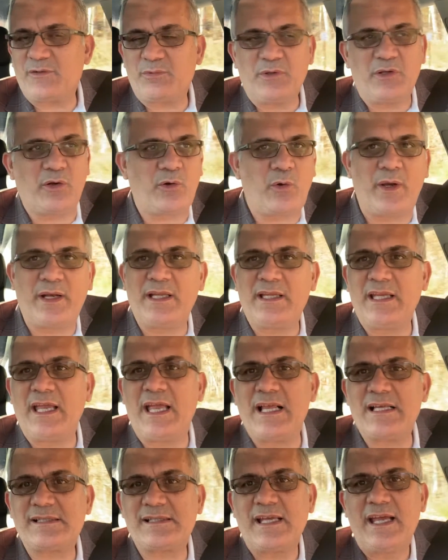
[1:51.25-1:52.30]
We don't know anything
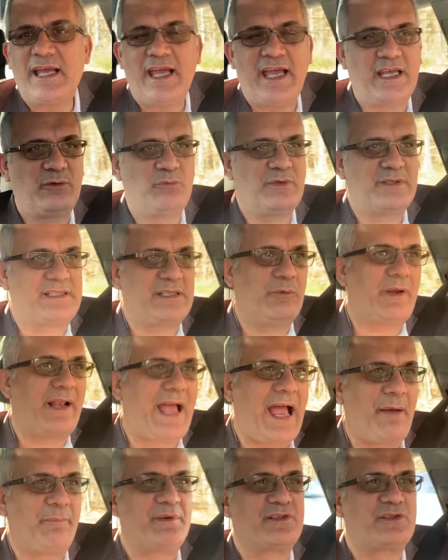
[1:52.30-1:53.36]
else, and we'll see what
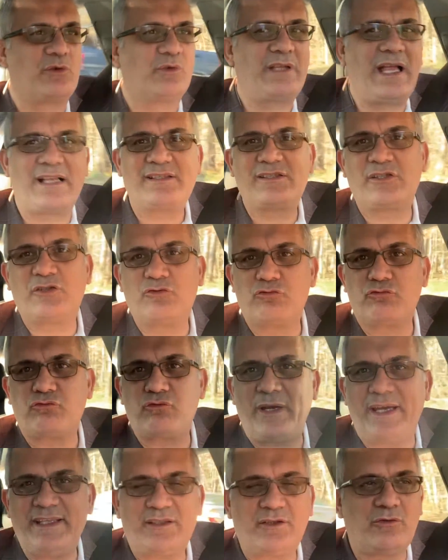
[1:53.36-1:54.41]
happens. So that's
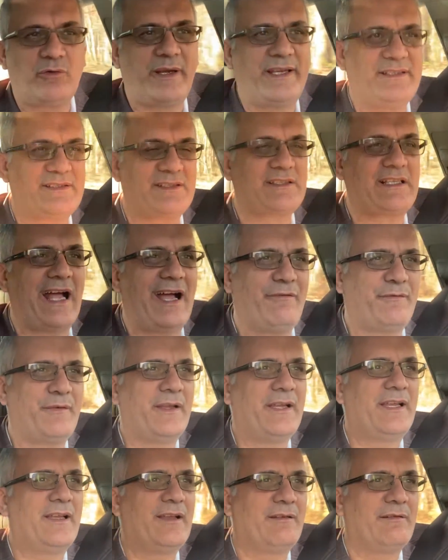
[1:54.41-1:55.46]
great, great stuff.
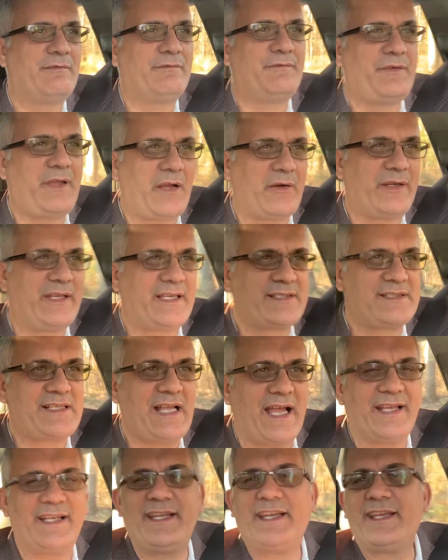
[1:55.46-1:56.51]
Very
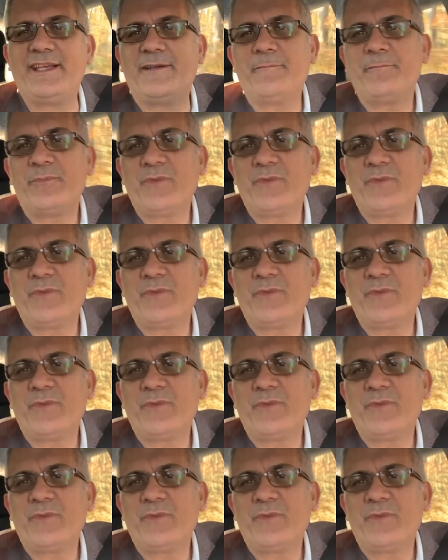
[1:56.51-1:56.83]
exciting.